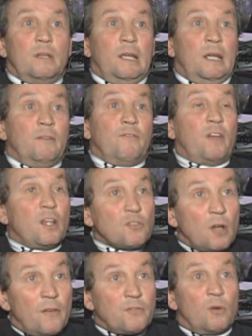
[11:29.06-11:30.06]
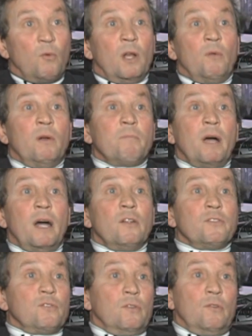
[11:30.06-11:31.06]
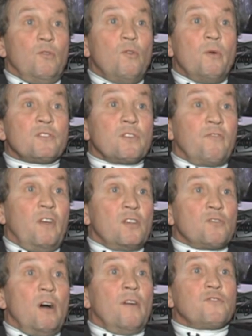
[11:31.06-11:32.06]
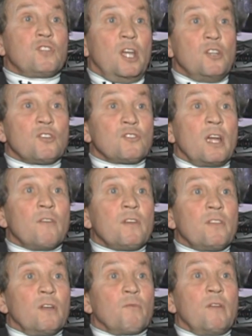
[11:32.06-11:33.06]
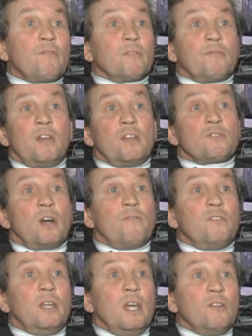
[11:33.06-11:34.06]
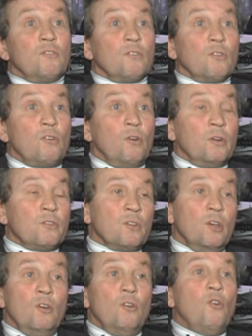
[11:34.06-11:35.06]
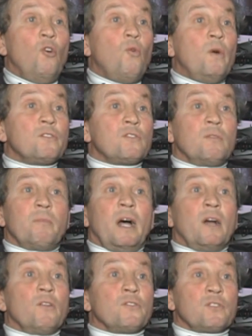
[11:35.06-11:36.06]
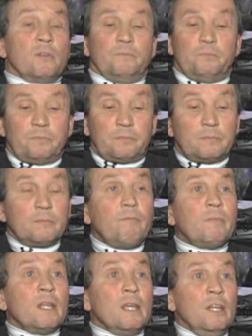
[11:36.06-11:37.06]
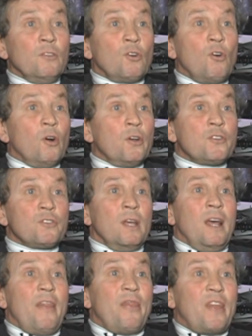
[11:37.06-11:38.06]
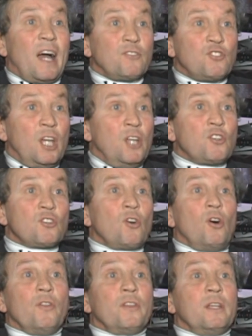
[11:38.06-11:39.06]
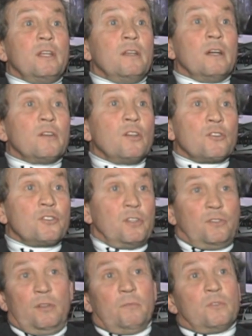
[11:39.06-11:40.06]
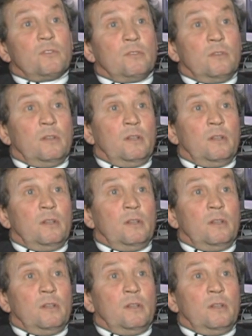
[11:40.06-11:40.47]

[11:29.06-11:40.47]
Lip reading: And face-offs are one-on-one battles. Who wins the face-off changes everything right from the face-off. You get into the corners, who wins the battles in the corners, that changes all the your systems.